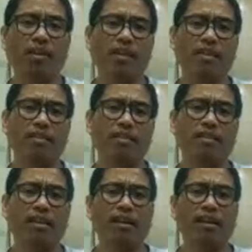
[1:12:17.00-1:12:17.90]

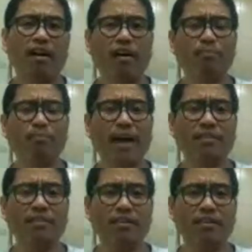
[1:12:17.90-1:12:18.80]
these um,
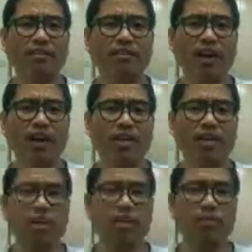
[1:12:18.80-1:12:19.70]
bacteria and
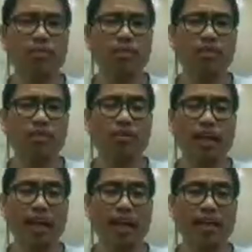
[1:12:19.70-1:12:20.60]
viruses,
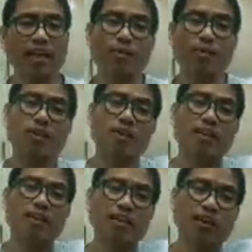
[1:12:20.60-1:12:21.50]
okay? it will
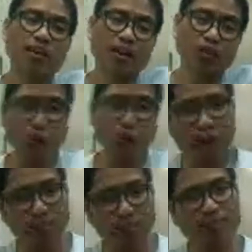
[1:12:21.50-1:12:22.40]
just
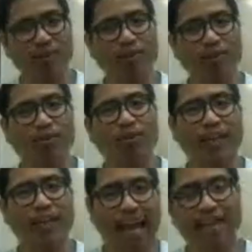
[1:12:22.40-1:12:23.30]
trap
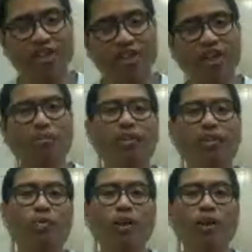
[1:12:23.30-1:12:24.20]
or catch,
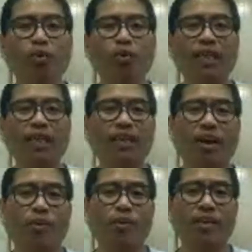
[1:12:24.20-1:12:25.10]
but the one who will kill
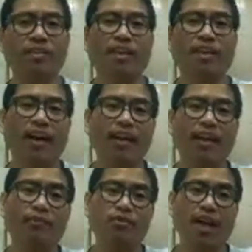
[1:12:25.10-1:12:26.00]
that one is the
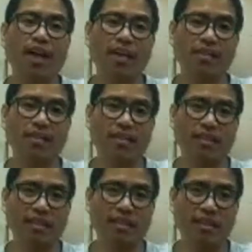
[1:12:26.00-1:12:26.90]
lymphocytes.